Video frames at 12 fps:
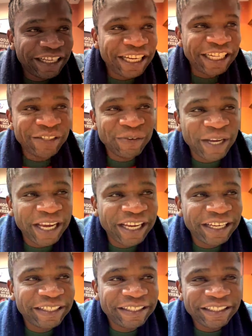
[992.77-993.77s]
Anyway,
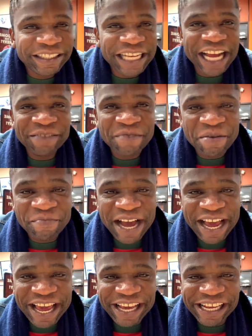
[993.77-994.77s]
I
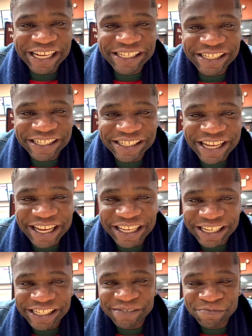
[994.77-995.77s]
remember Ekesin,
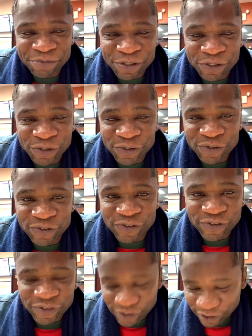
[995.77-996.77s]
Ekesin motors.
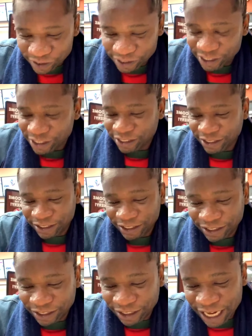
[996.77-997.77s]

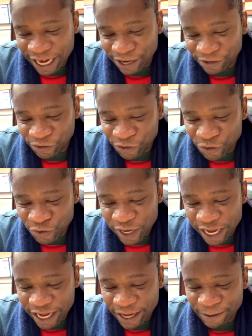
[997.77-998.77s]
Shout out to you,
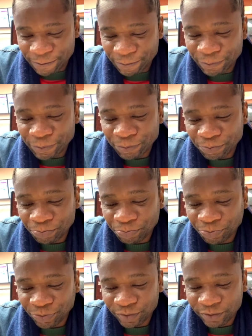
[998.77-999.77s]
eh?
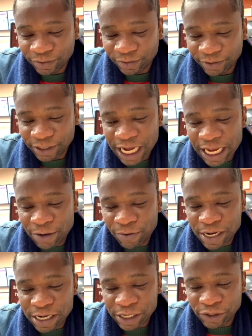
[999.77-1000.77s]
Na
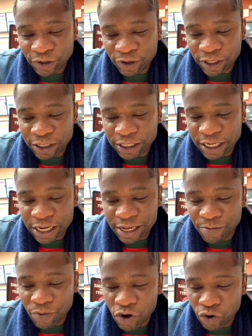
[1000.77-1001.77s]
lekwende choro idi na
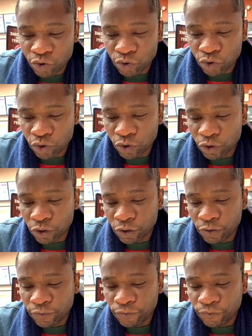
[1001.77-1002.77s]
enye moru
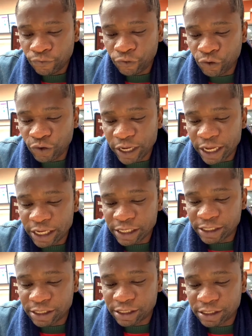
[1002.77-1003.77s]
view
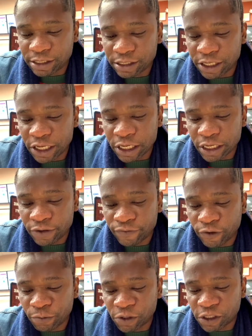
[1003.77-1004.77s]
ace gig
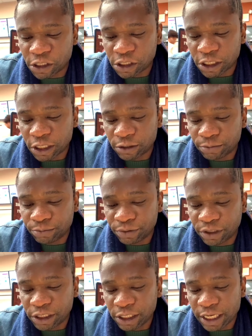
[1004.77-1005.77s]
for musician
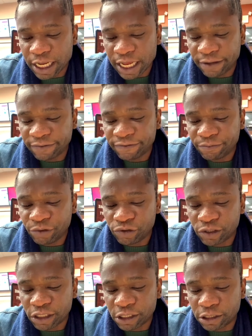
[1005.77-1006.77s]
looking like
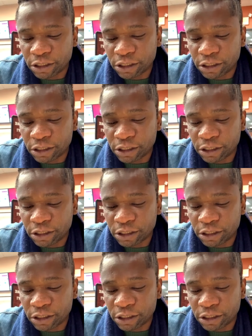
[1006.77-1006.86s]
crazy